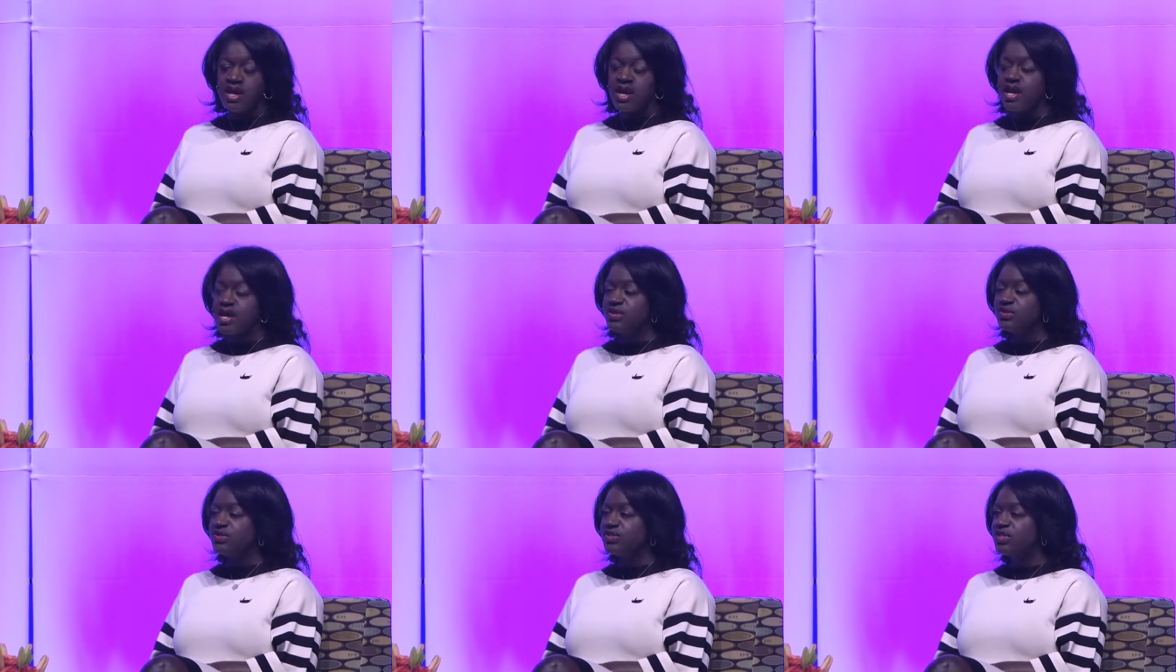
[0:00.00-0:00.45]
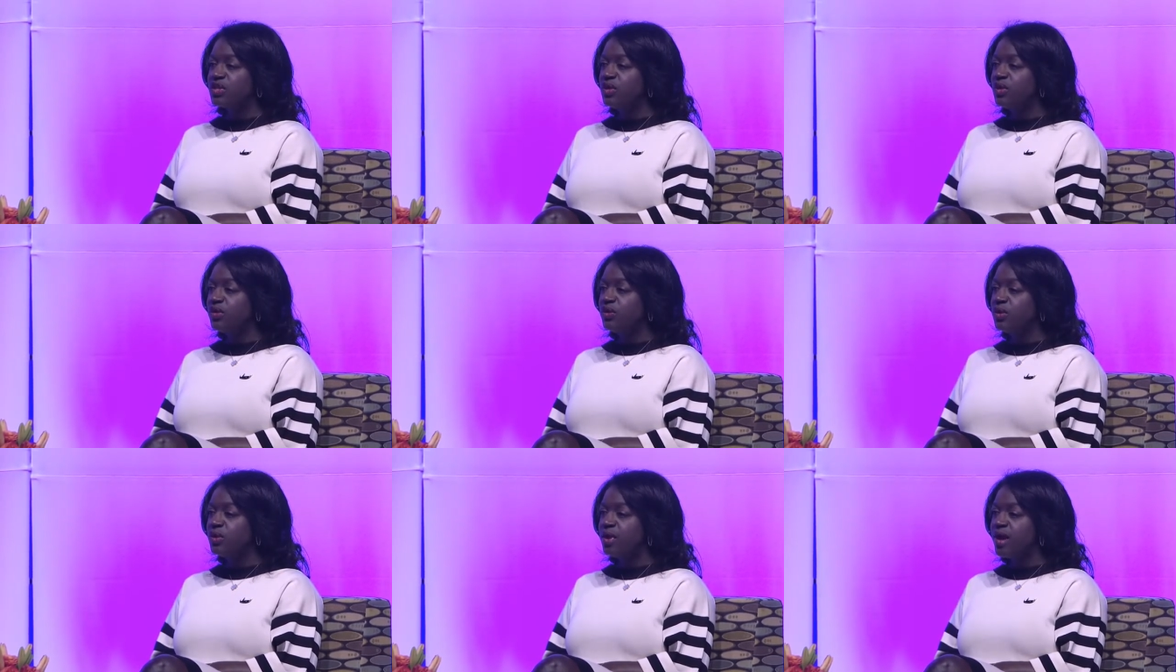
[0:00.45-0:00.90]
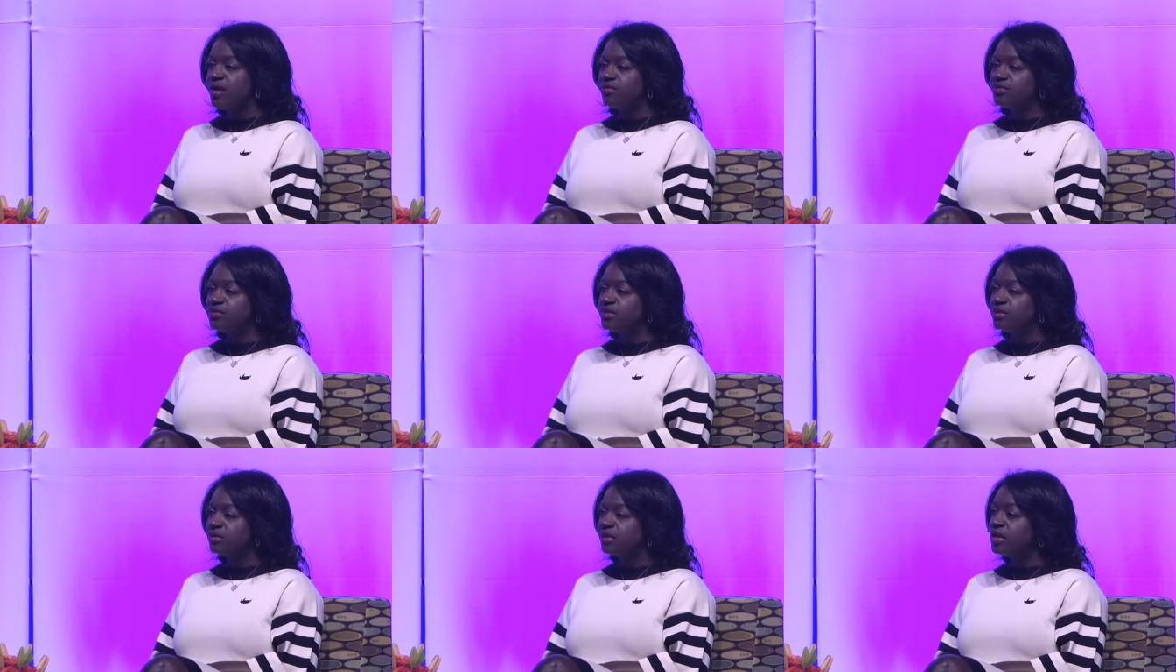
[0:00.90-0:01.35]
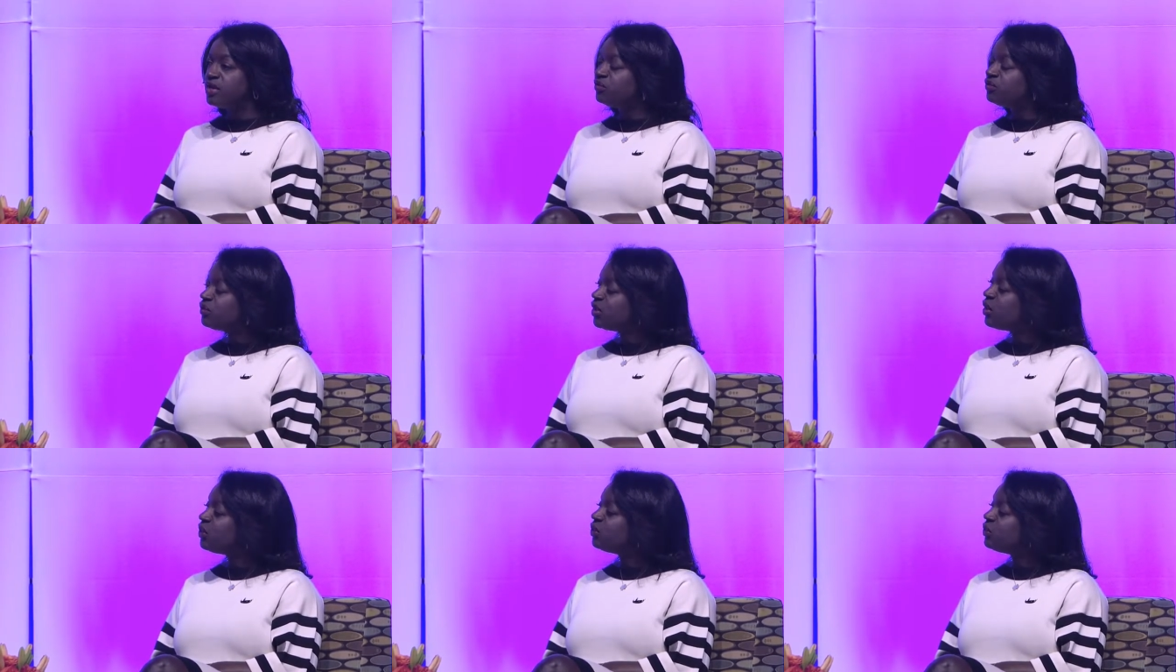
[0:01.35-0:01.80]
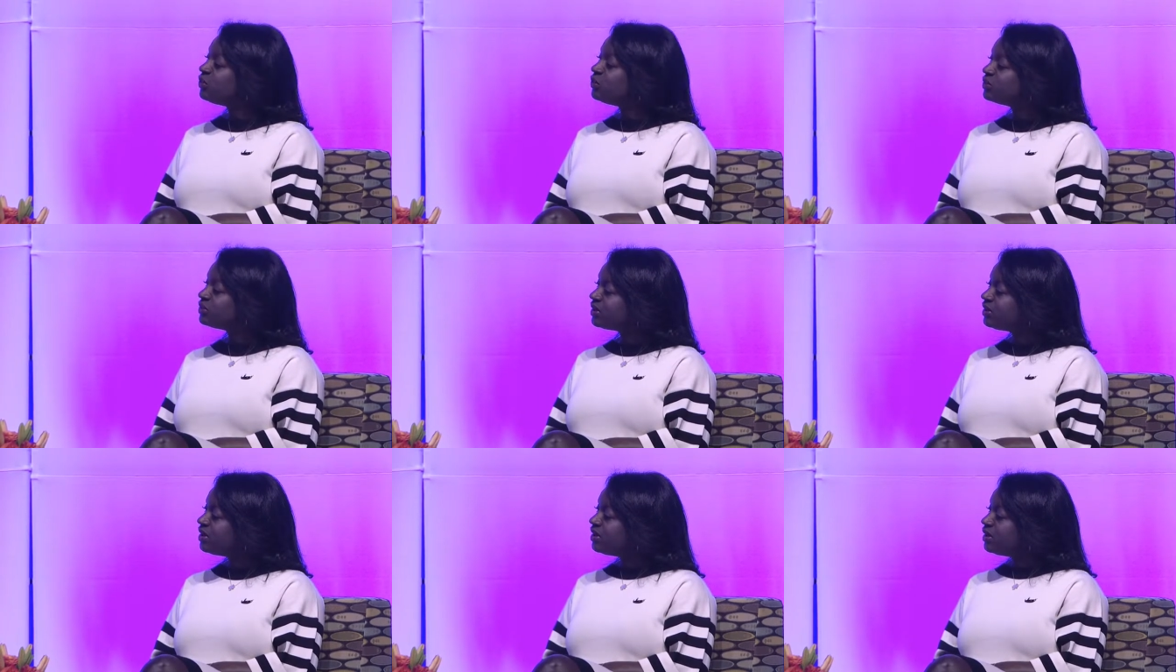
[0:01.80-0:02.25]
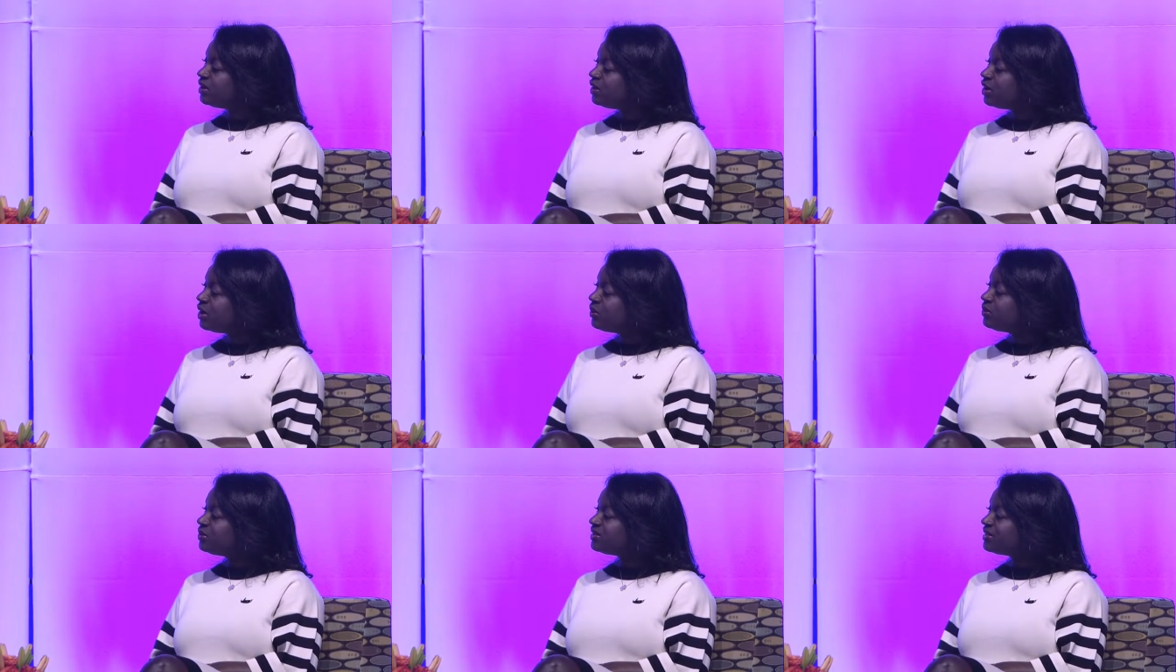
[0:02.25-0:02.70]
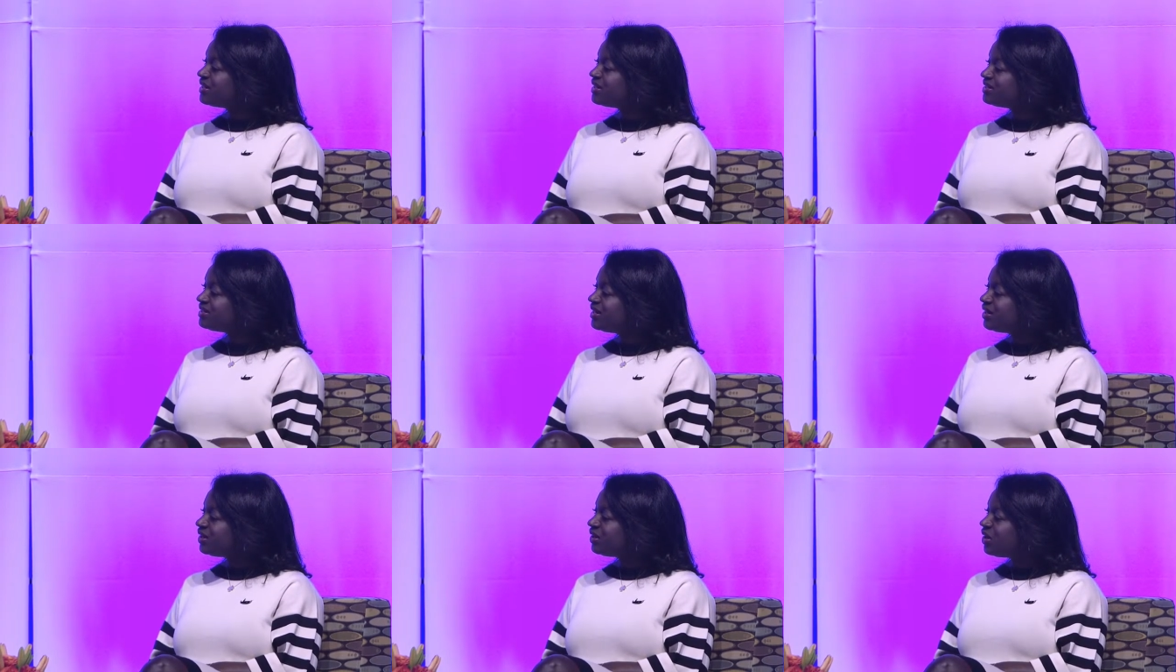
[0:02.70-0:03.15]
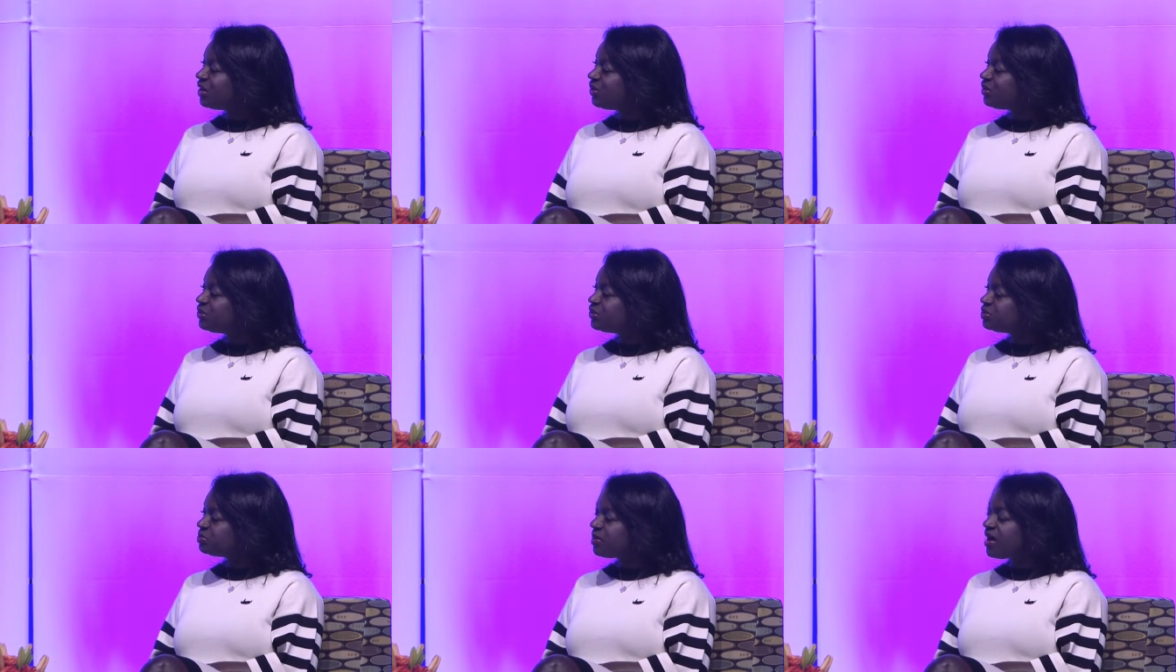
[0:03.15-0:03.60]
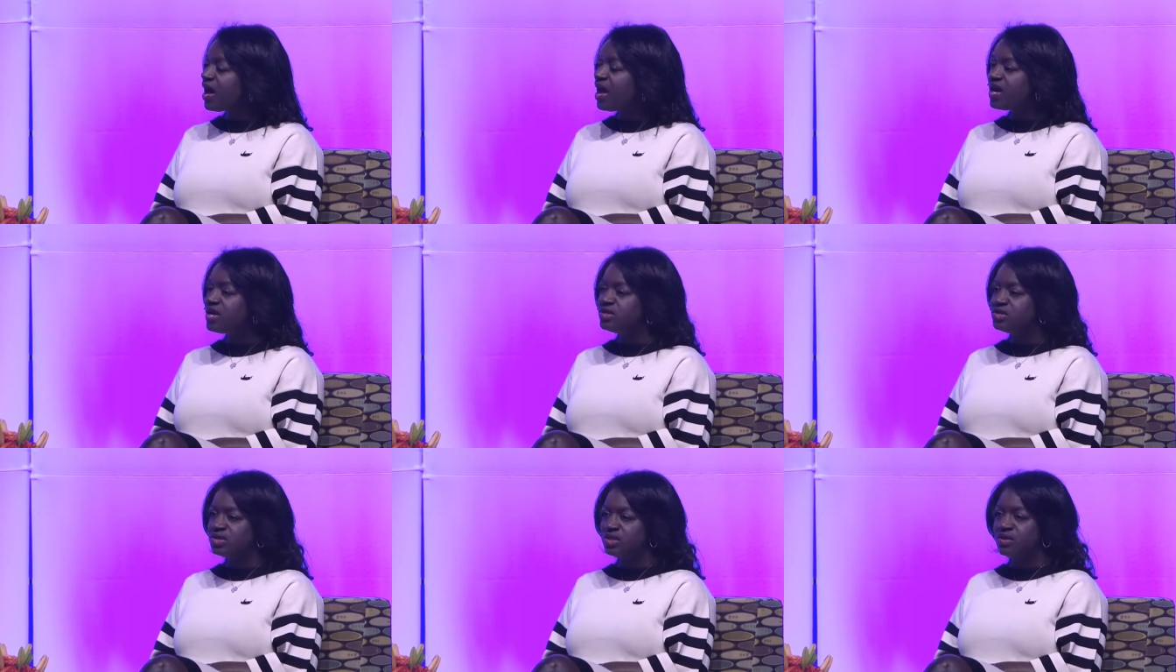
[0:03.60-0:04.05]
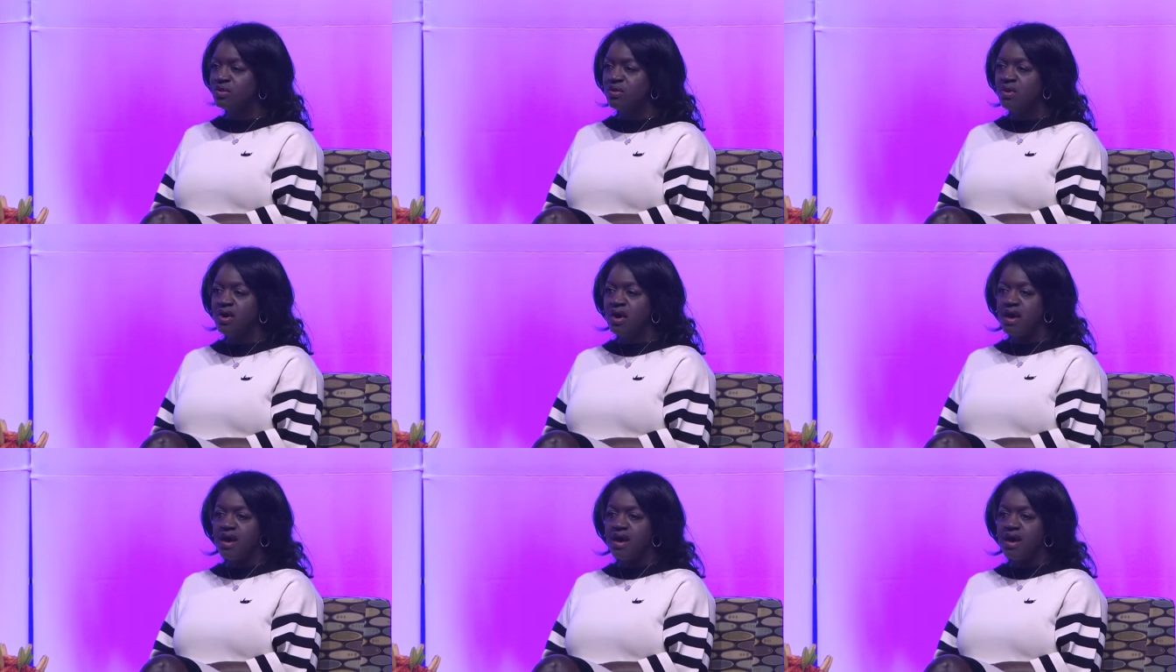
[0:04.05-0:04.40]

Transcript: And so you have to kind of know who's know who's listening, know who's behind you,